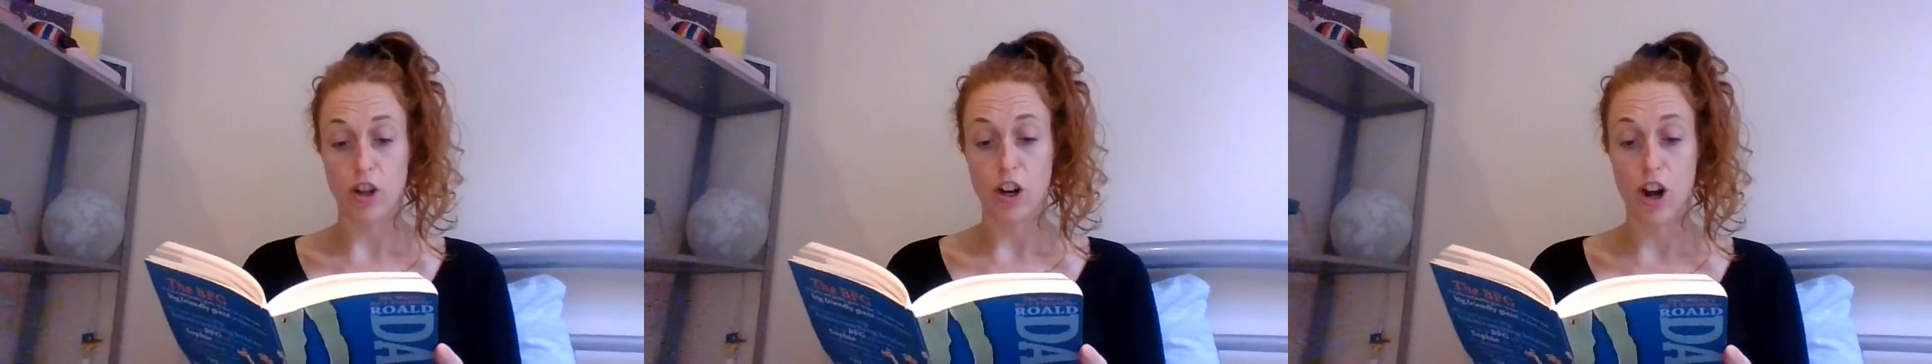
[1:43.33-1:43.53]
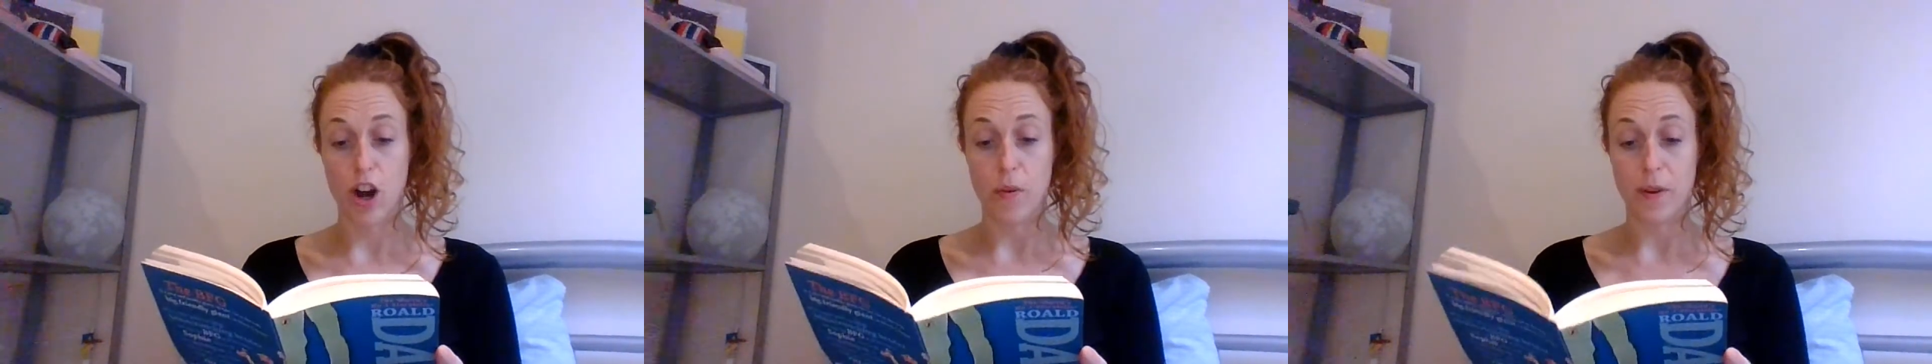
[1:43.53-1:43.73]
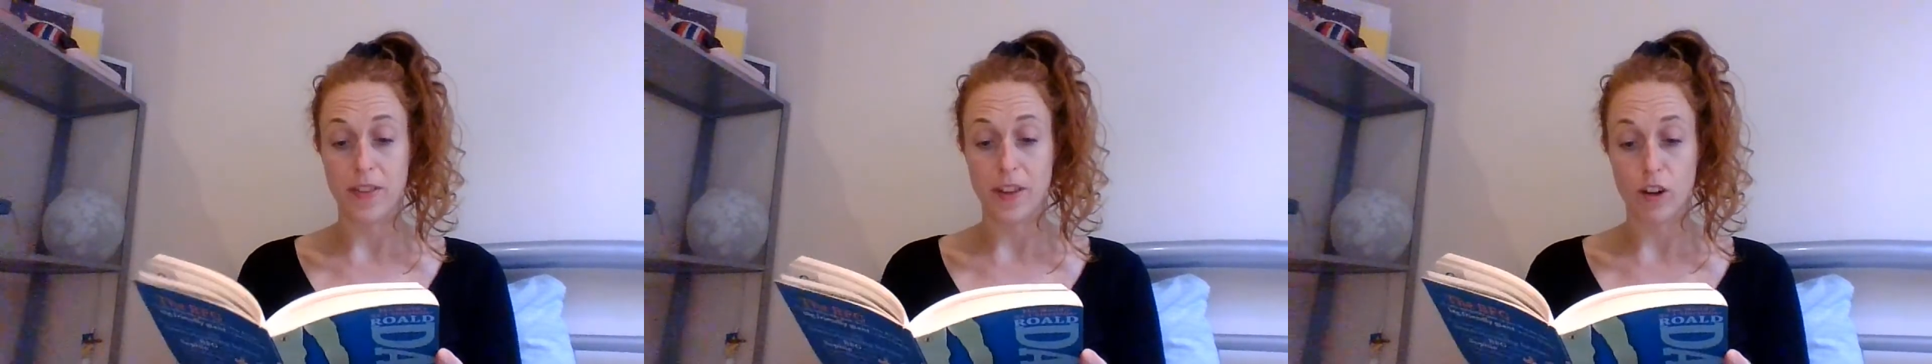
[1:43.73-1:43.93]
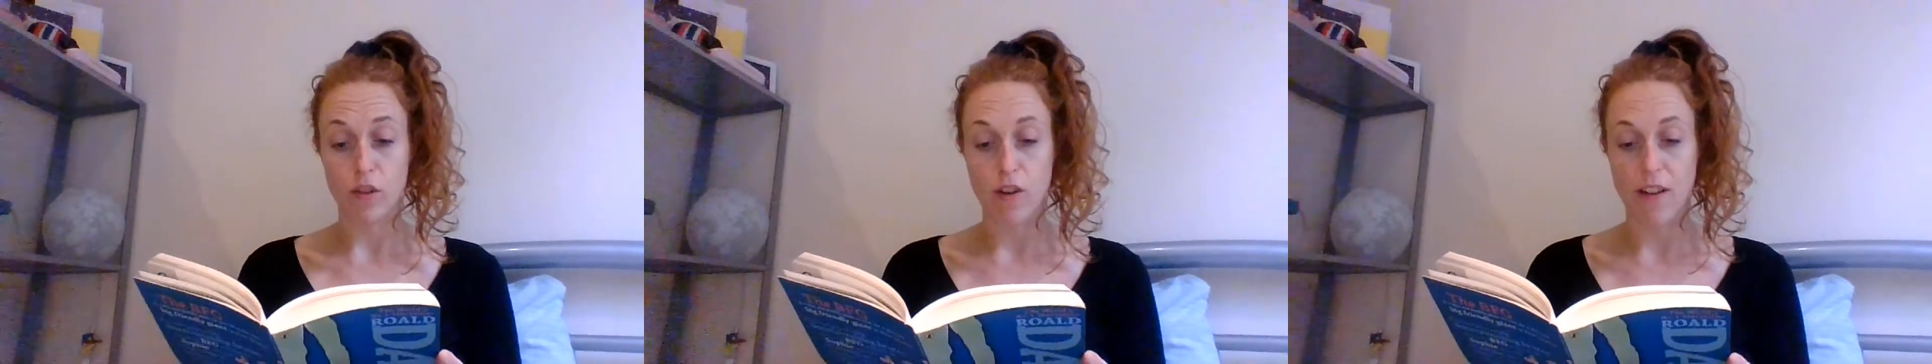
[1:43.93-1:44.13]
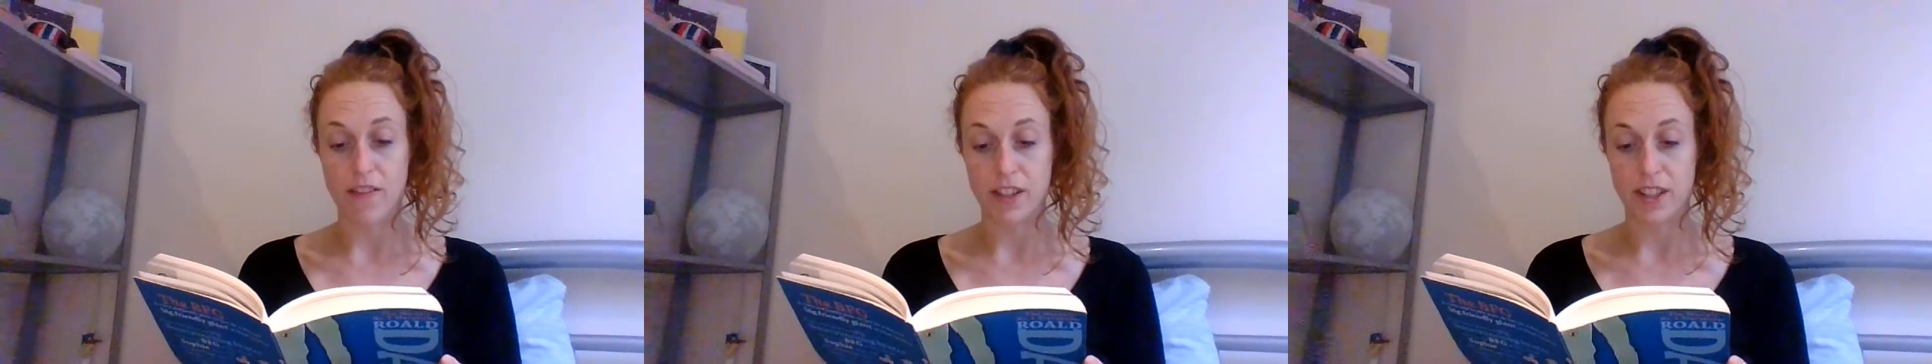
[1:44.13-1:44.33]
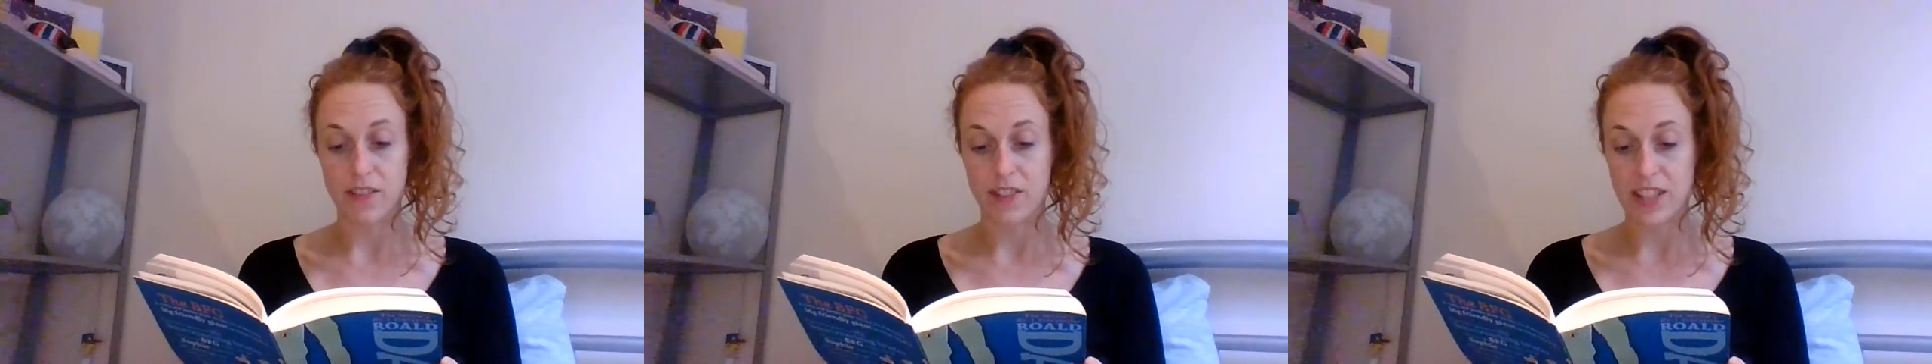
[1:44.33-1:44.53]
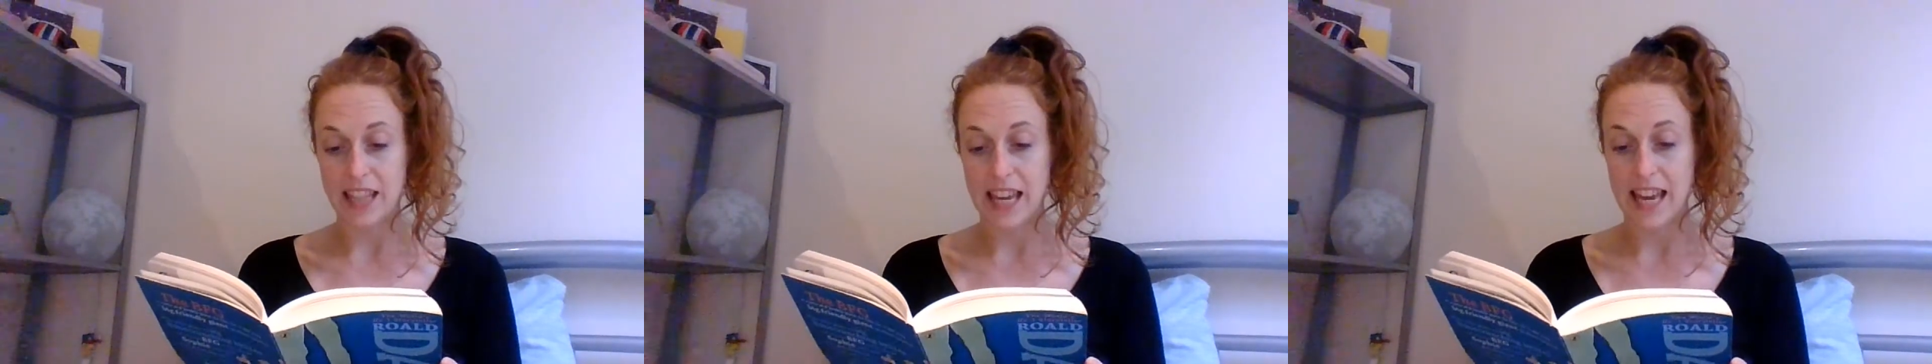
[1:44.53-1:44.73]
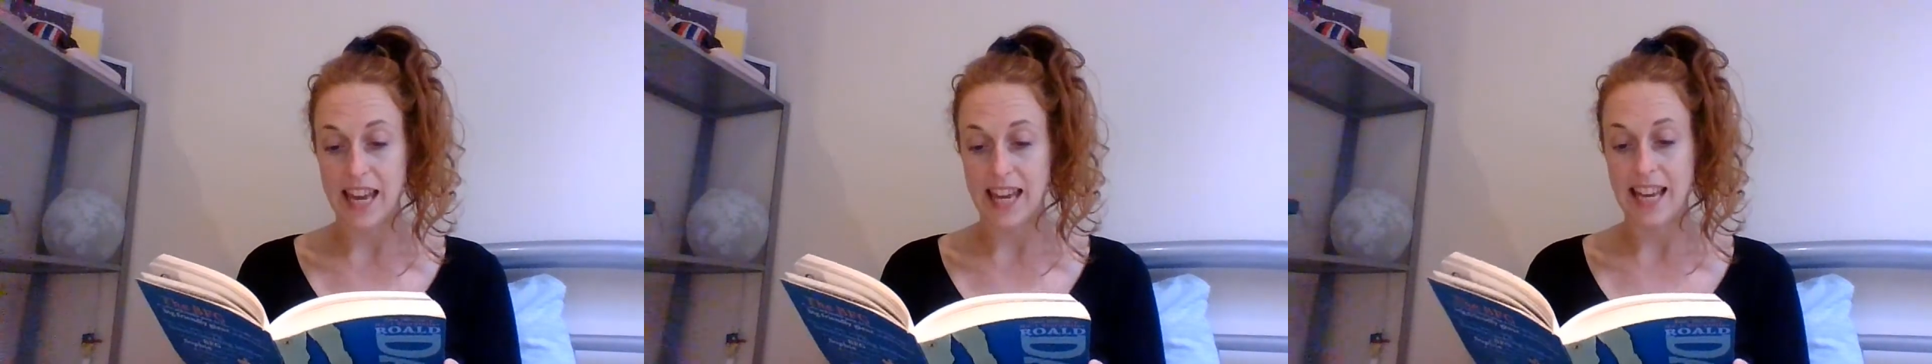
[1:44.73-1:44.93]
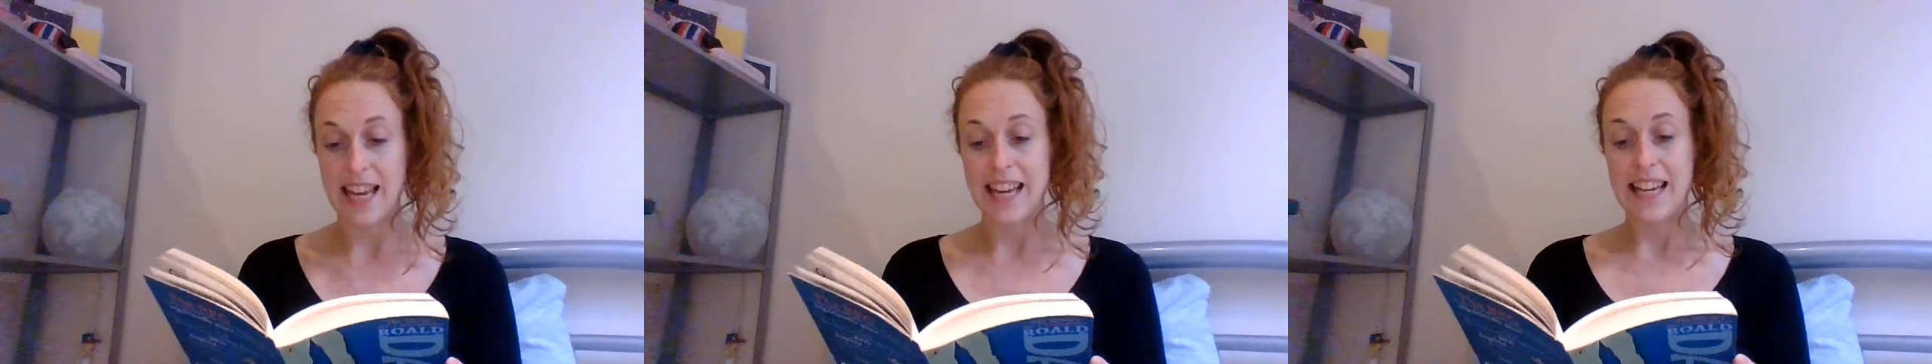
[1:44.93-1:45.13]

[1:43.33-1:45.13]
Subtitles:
low in the crevice of his ear